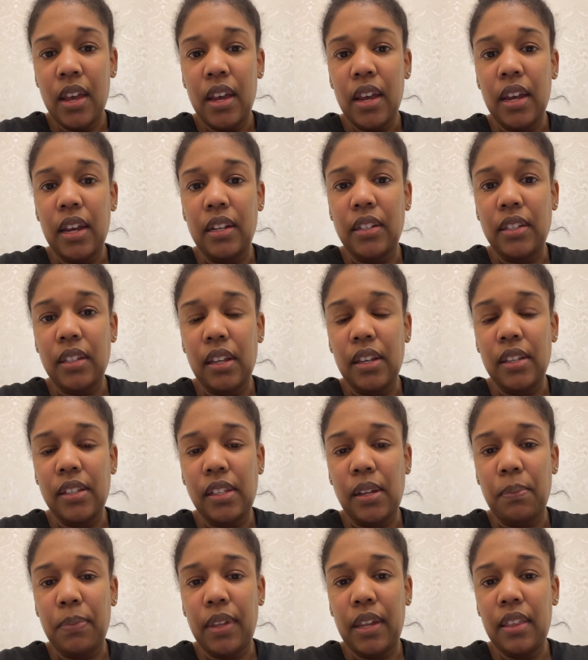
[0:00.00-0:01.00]
It's
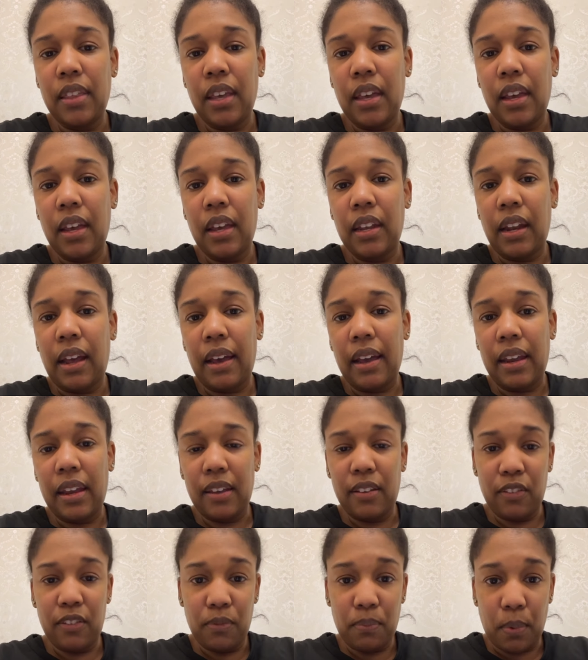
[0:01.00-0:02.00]
something that I
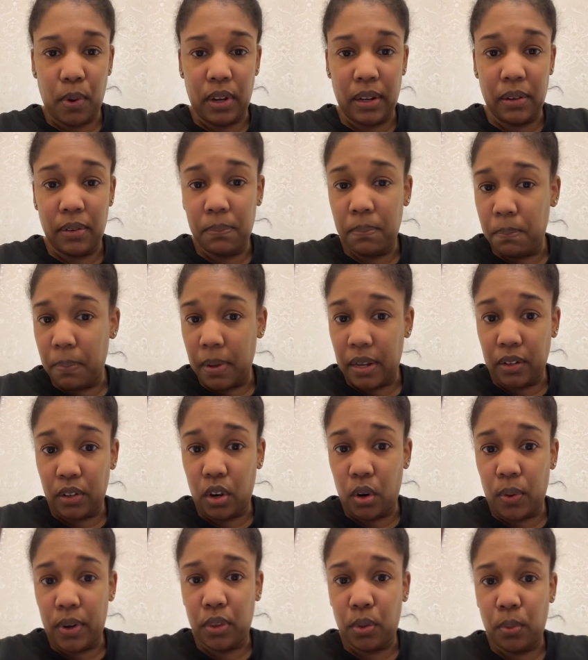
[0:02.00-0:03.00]
have been, been
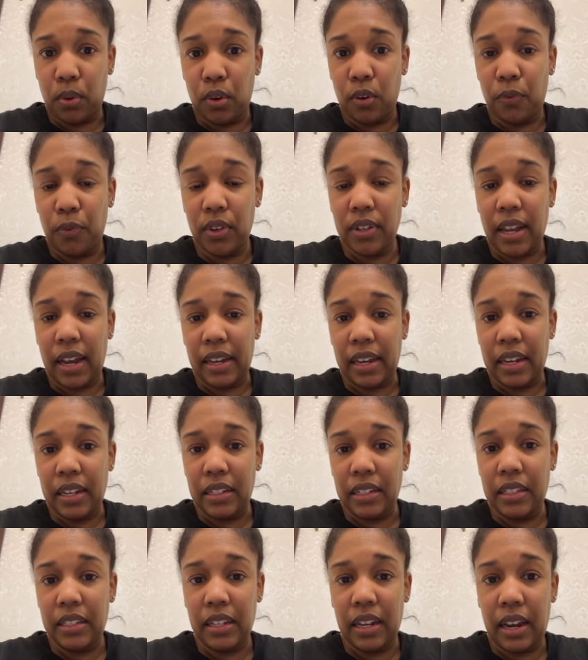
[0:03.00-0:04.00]
going through for
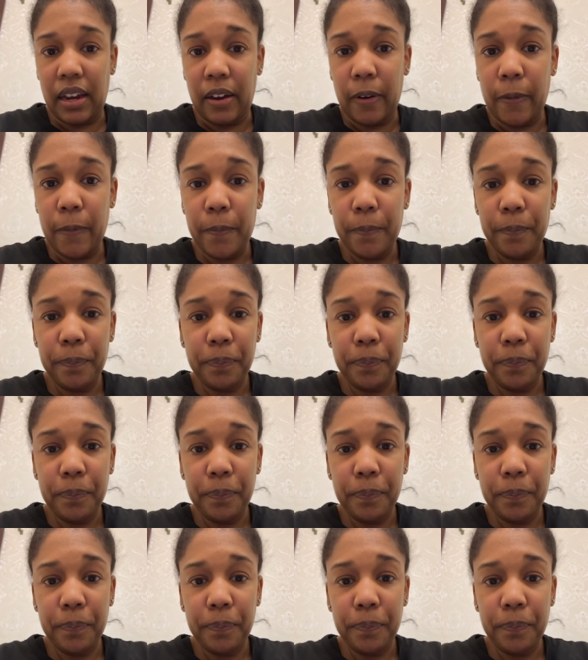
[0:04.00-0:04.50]
decades now.